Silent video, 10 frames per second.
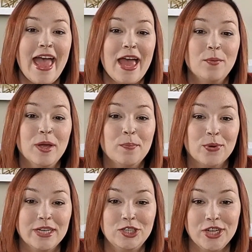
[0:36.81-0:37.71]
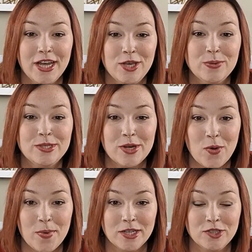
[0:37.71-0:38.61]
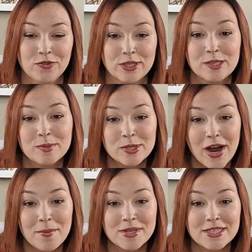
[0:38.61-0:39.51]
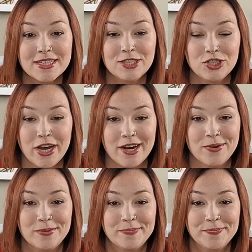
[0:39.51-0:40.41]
and we appreciate you so much for subscribing to this channel.